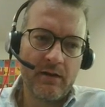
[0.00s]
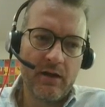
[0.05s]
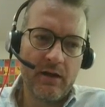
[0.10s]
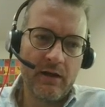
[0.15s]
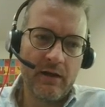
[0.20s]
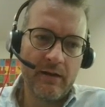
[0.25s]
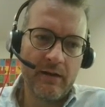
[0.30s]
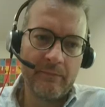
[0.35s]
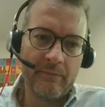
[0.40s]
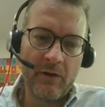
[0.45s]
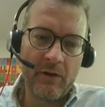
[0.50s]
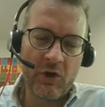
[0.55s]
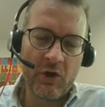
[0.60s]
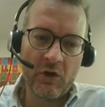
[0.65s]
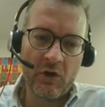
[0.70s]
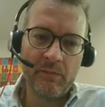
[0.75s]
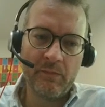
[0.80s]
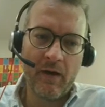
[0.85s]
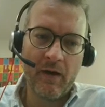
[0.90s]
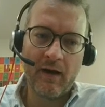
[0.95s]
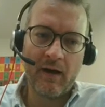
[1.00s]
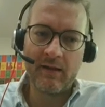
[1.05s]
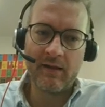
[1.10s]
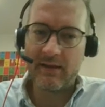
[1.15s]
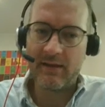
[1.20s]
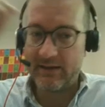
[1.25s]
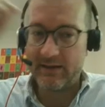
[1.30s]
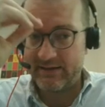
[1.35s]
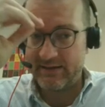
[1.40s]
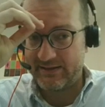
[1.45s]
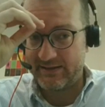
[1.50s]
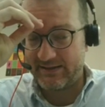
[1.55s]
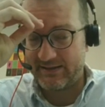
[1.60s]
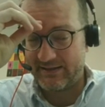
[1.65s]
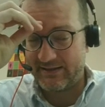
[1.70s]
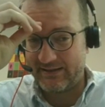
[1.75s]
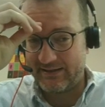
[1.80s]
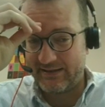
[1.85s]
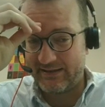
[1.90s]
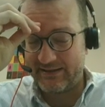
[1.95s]
a Go path is
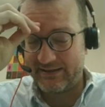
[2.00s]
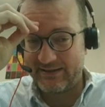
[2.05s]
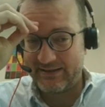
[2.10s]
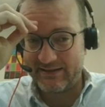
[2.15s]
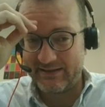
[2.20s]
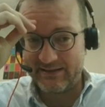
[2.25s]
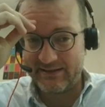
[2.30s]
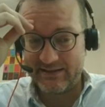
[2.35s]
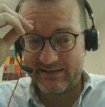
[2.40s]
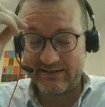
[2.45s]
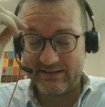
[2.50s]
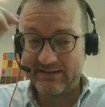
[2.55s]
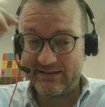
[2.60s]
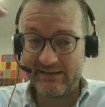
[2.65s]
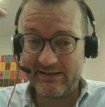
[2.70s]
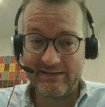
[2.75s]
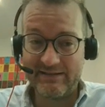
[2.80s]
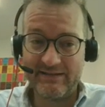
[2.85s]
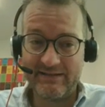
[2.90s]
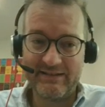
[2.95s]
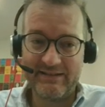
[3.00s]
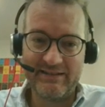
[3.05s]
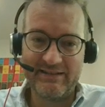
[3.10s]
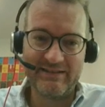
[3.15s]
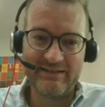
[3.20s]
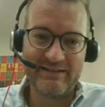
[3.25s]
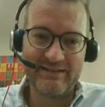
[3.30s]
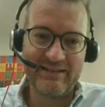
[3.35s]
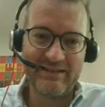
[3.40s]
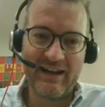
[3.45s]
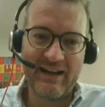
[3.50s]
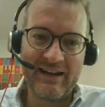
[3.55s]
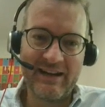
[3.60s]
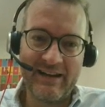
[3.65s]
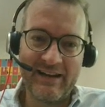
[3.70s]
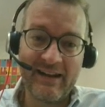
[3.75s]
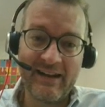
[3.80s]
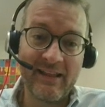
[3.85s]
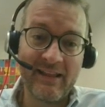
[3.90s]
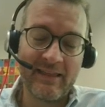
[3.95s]
entirely
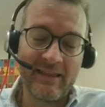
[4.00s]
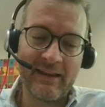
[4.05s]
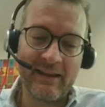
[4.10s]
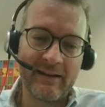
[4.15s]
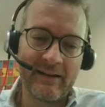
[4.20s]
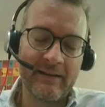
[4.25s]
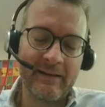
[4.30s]
another thing.